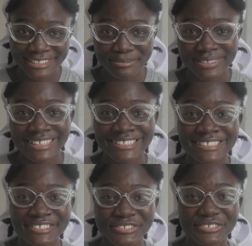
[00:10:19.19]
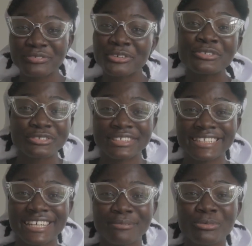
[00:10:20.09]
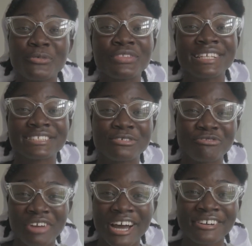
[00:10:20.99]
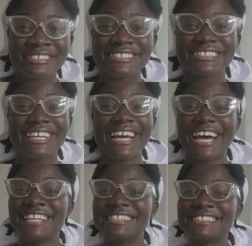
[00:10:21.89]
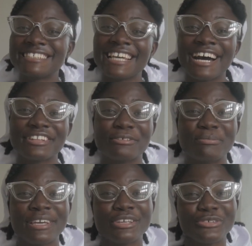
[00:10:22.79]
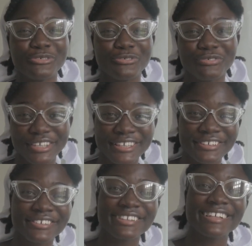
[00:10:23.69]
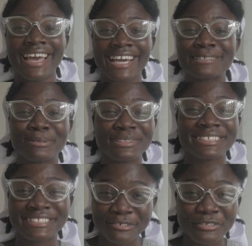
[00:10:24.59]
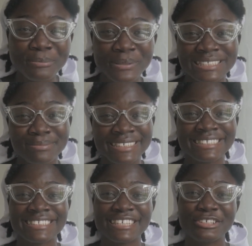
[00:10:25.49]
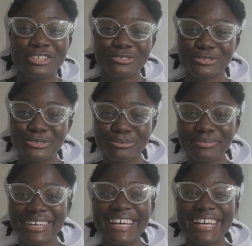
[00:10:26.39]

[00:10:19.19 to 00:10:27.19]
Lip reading: tip is to feel free and move things around and see how they make you feel. Explore the different possibilities in your room